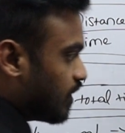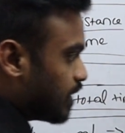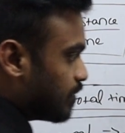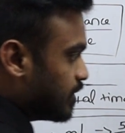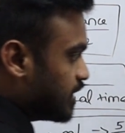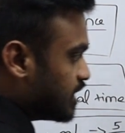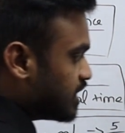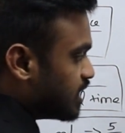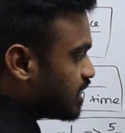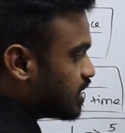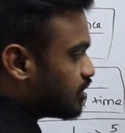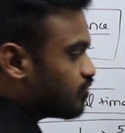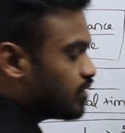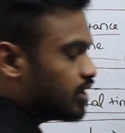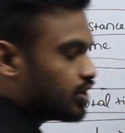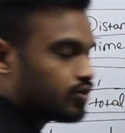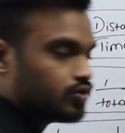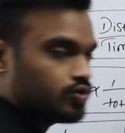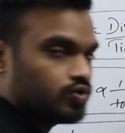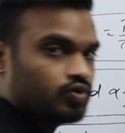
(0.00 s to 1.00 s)
1 meter
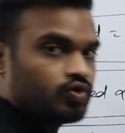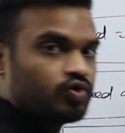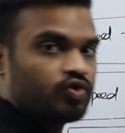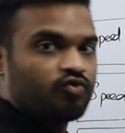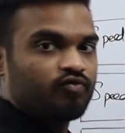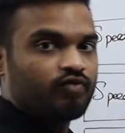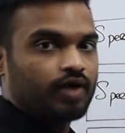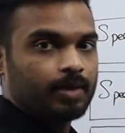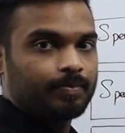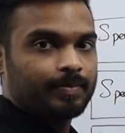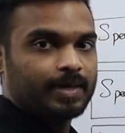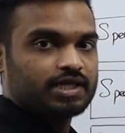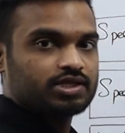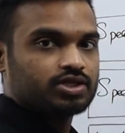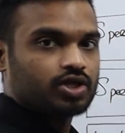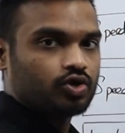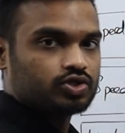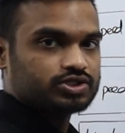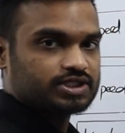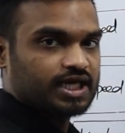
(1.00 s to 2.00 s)
equal to 1 by
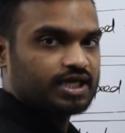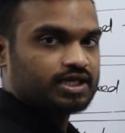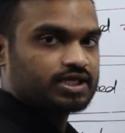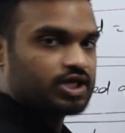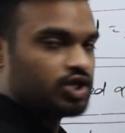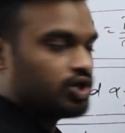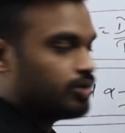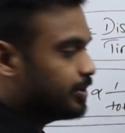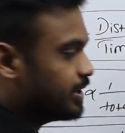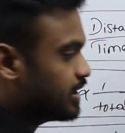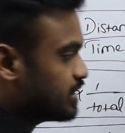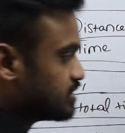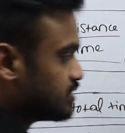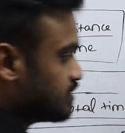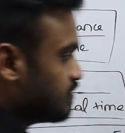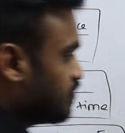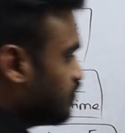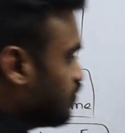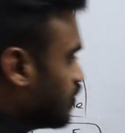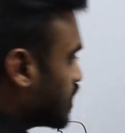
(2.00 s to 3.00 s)
1000
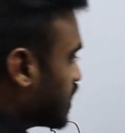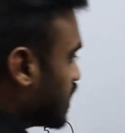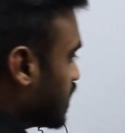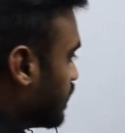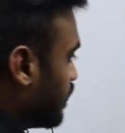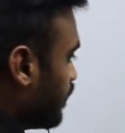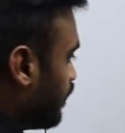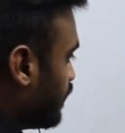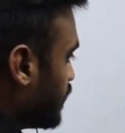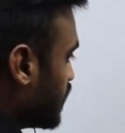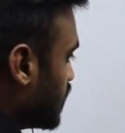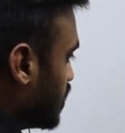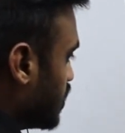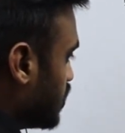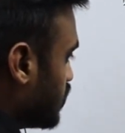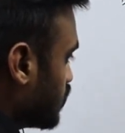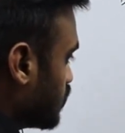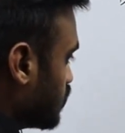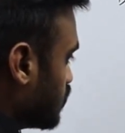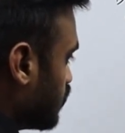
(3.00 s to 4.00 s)
kilometers. Okay,
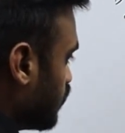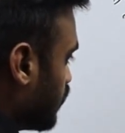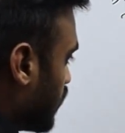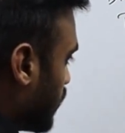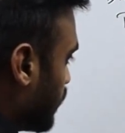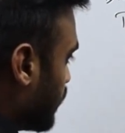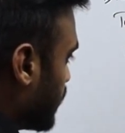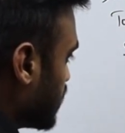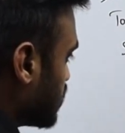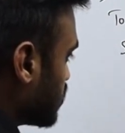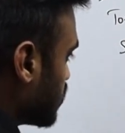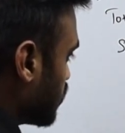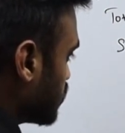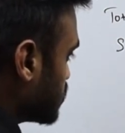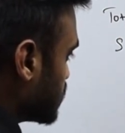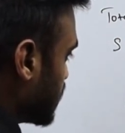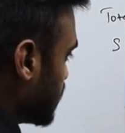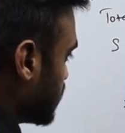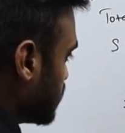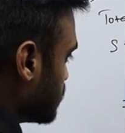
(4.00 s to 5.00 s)
into 1 by
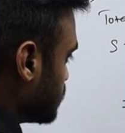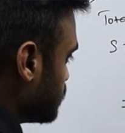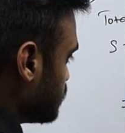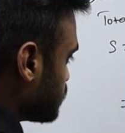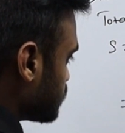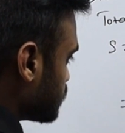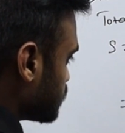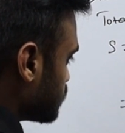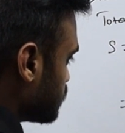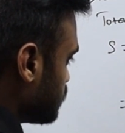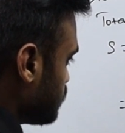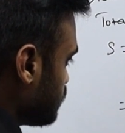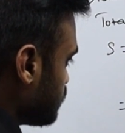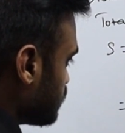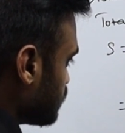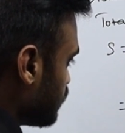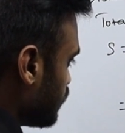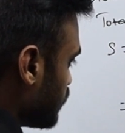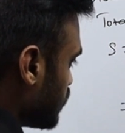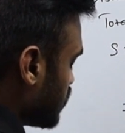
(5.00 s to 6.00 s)
1000
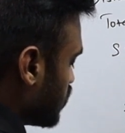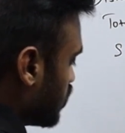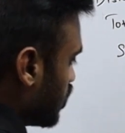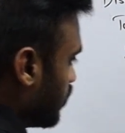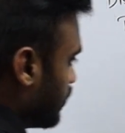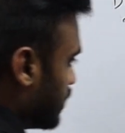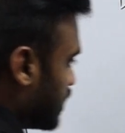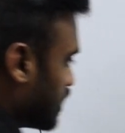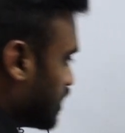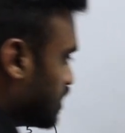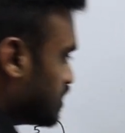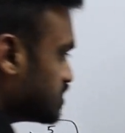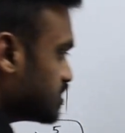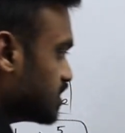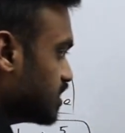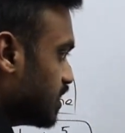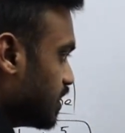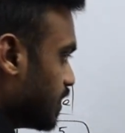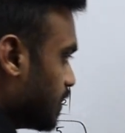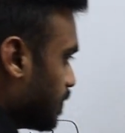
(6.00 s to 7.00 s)
kilometers
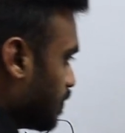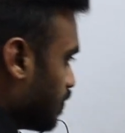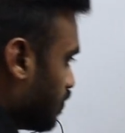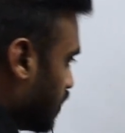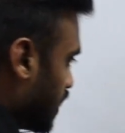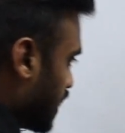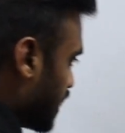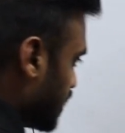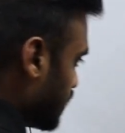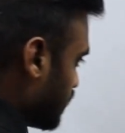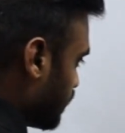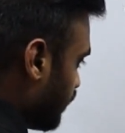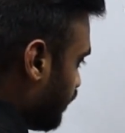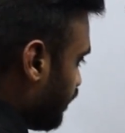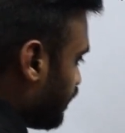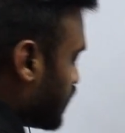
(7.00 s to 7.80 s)
by